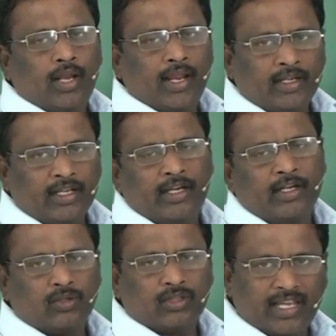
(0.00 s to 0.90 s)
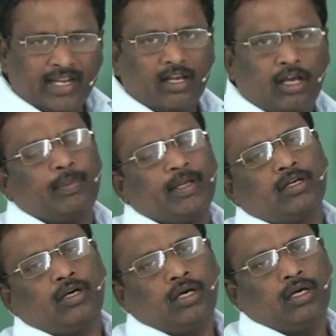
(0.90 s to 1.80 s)
will enter into that
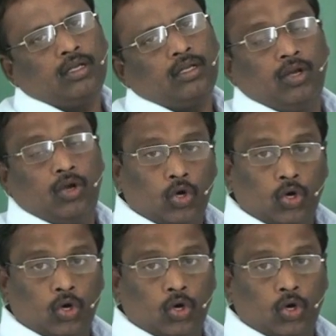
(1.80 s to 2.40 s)
orbital